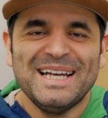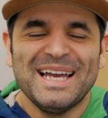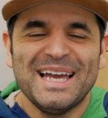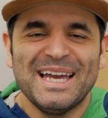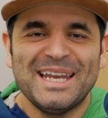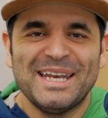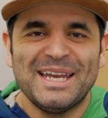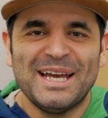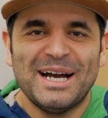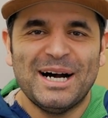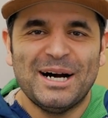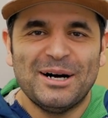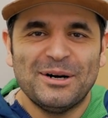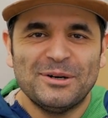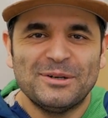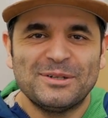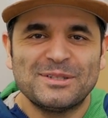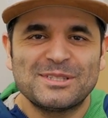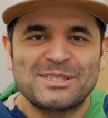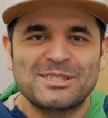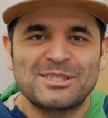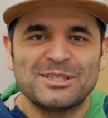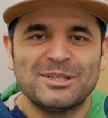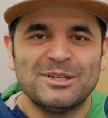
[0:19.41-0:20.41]

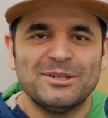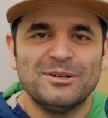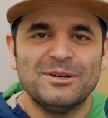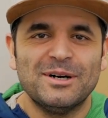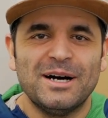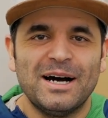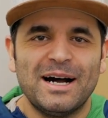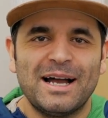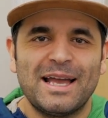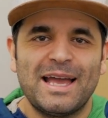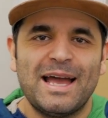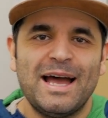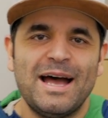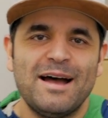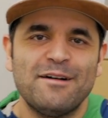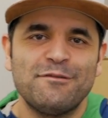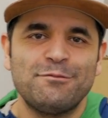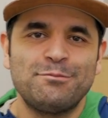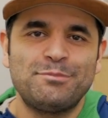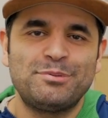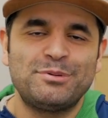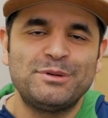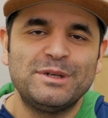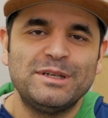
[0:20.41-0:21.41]
Anyhow, so I
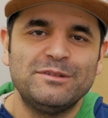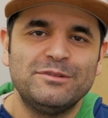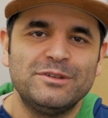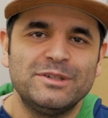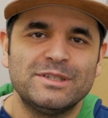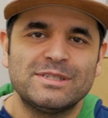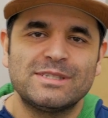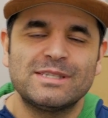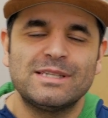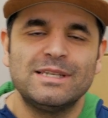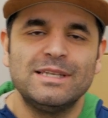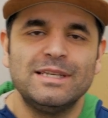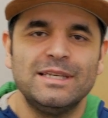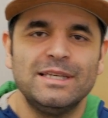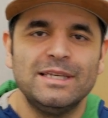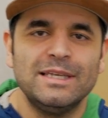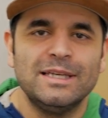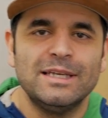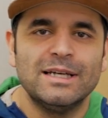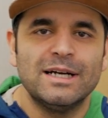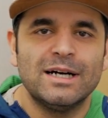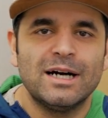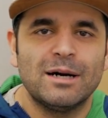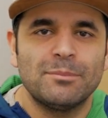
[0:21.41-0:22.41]
have
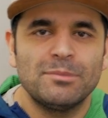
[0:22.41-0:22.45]
previously